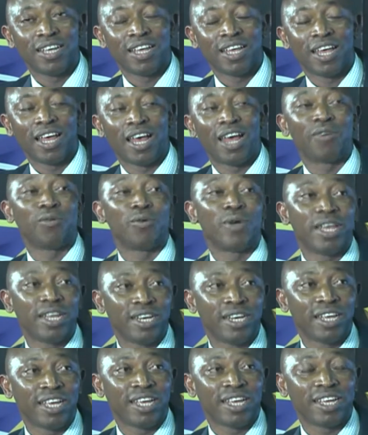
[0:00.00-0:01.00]
and
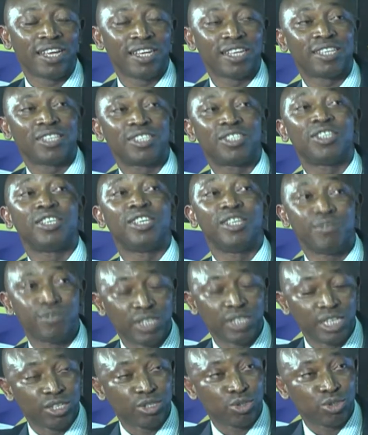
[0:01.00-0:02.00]
when she gives
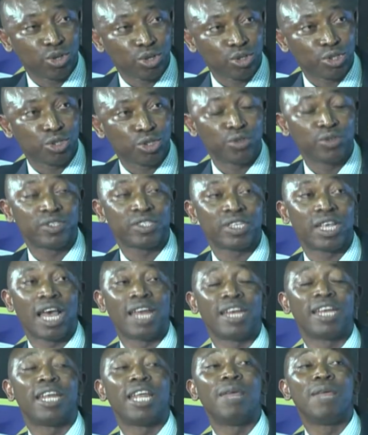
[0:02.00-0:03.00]
the instructions
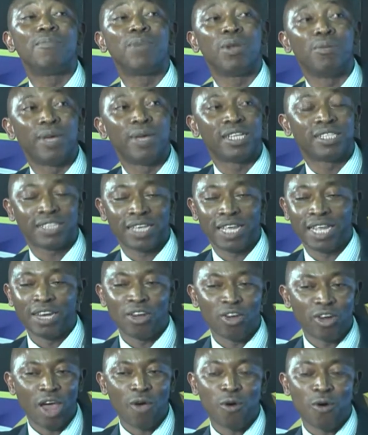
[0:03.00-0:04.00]
and implements. In
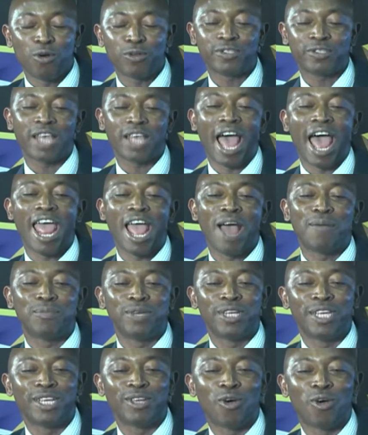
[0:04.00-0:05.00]
other words, I am
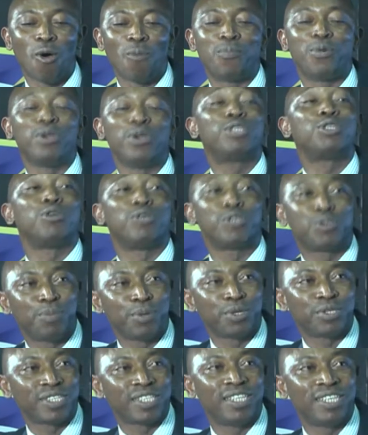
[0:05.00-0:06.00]
the operations
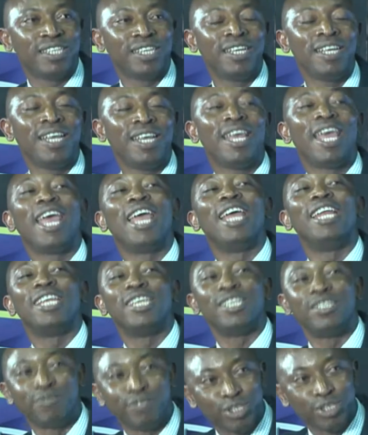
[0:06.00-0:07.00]
person in the
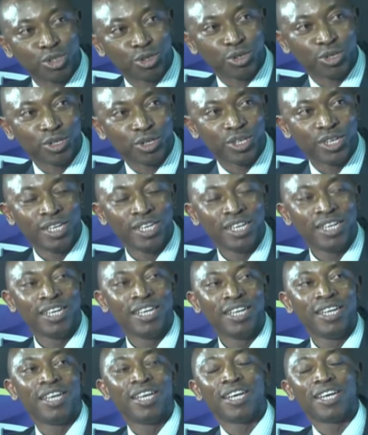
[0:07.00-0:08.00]
division.
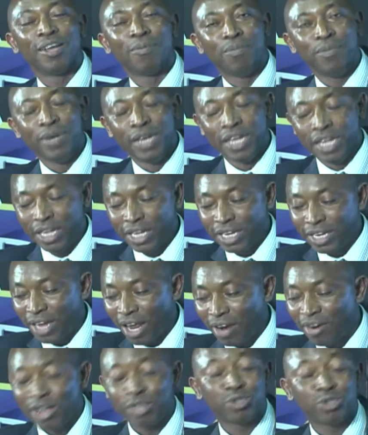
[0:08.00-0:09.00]
The
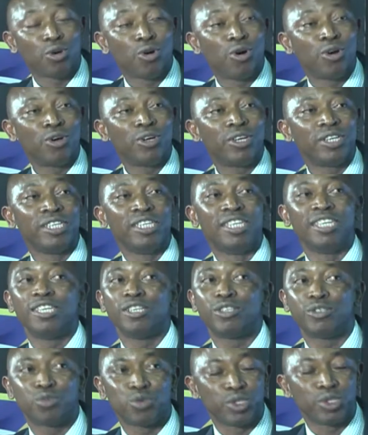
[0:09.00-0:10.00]
director
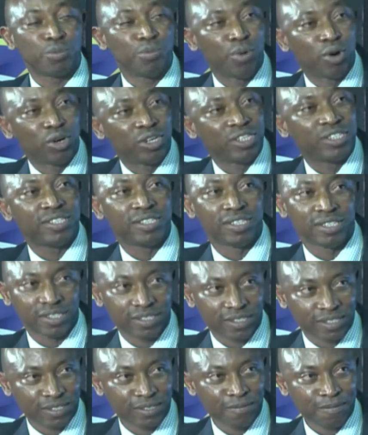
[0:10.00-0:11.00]
deals with
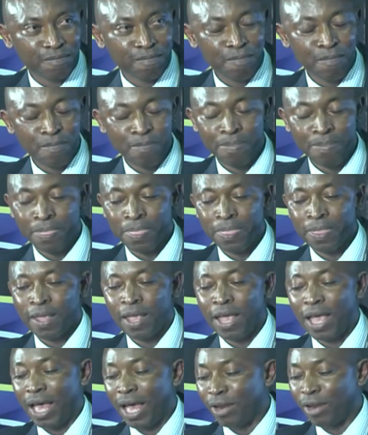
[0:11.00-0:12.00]
policies.
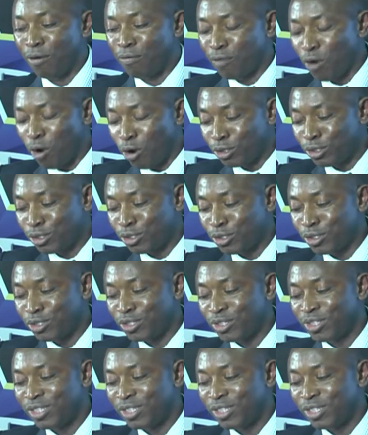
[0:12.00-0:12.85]
And of course,